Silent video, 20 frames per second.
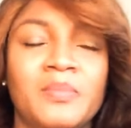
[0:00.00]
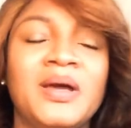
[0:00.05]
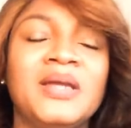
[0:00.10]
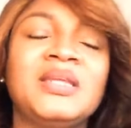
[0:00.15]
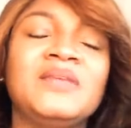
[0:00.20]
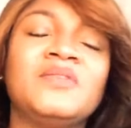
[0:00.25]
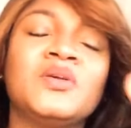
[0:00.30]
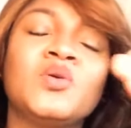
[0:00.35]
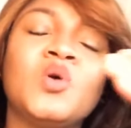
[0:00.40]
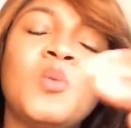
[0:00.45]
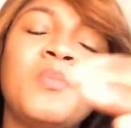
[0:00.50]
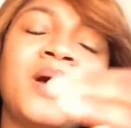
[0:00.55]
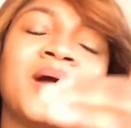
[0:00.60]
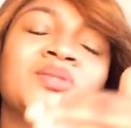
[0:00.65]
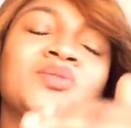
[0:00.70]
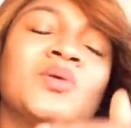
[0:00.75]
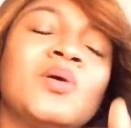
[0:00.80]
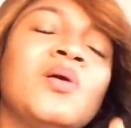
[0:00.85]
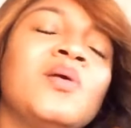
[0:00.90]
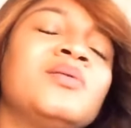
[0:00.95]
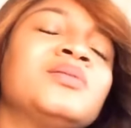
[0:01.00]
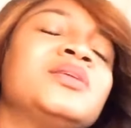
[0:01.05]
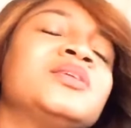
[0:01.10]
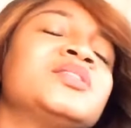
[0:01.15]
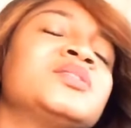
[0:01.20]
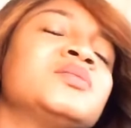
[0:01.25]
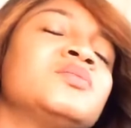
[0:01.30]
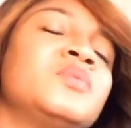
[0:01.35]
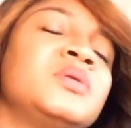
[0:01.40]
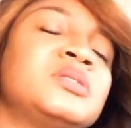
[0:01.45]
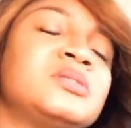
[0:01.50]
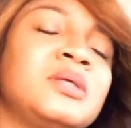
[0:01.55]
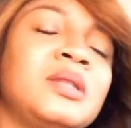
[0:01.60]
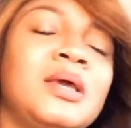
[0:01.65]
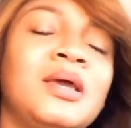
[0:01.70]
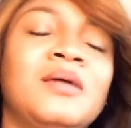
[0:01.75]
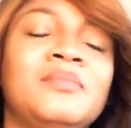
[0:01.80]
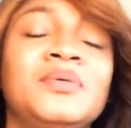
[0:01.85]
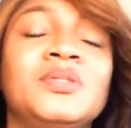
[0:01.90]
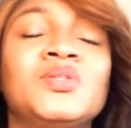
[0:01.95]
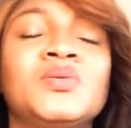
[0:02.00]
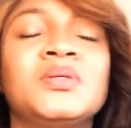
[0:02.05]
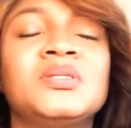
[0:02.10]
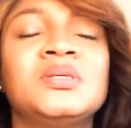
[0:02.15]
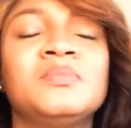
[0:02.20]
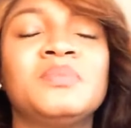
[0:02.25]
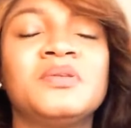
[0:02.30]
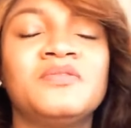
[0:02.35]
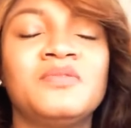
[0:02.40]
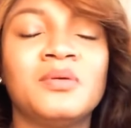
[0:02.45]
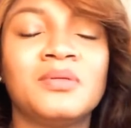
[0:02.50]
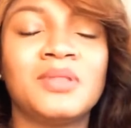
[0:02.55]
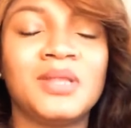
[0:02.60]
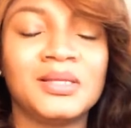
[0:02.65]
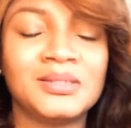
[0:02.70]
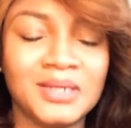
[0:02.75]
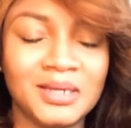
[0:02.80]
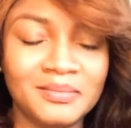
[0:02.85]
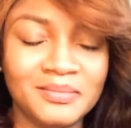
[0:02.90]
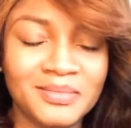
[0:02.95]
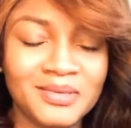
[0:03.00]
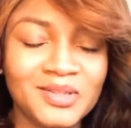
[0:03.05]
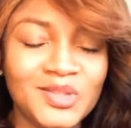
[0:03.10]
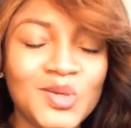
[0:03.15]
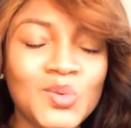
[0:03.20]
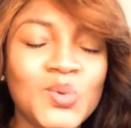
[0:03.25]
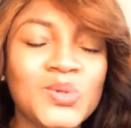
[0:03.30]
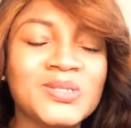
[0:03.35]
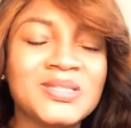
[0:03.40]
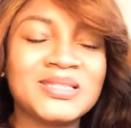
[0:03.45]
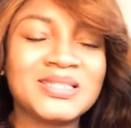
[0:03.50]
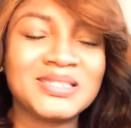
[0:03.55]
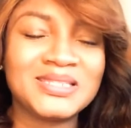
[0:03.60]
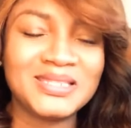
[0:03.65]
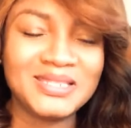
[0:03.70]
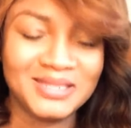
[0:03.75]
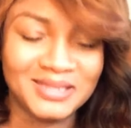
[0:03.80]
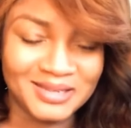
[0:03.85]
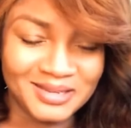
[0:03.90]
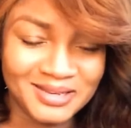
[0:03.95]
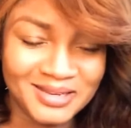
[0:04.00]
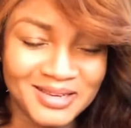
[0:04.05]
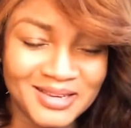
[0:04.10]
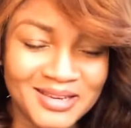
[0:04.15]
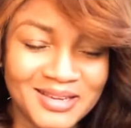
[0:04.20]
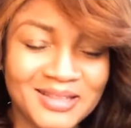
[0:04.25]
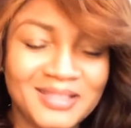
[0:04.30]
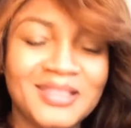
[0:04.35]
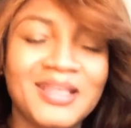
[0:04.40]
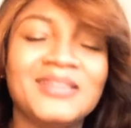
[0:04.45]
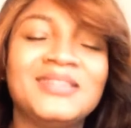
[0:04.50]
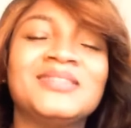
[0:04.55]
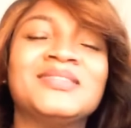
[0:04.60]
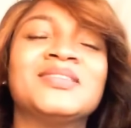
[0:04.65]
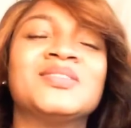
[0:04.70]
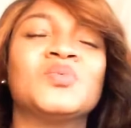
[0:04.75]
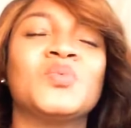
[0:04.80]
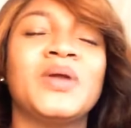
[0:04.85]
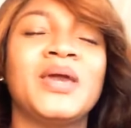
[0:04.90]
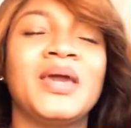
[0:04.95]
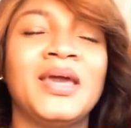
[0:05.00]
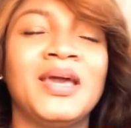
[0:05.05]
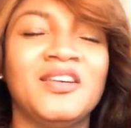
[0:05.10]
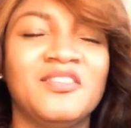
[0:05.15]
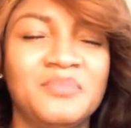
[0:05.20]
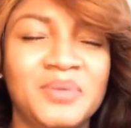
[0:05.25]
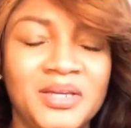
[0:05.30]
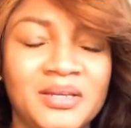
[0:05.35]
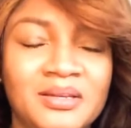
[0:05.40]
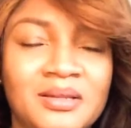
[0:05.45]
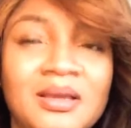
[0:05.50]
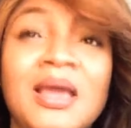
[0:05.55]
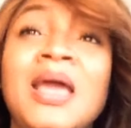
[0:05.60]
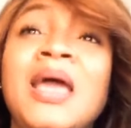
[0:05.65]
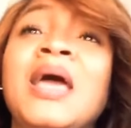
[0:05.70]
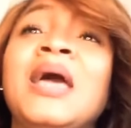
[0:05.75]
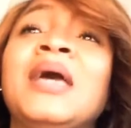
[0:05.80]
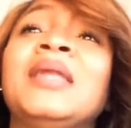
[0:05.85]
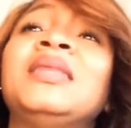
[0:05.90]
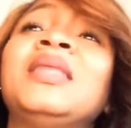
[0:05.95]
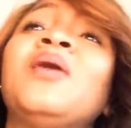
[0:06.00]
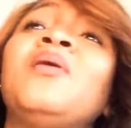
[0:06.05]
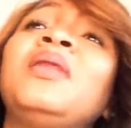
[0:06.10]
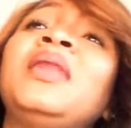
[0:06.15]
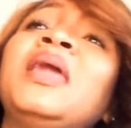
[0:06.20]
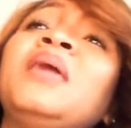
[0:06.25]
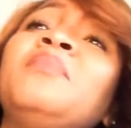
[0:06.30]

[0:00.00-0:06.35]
And if you go back to all the tweets that I have been tweeting before that time, you will see that this is where I have been. Now let me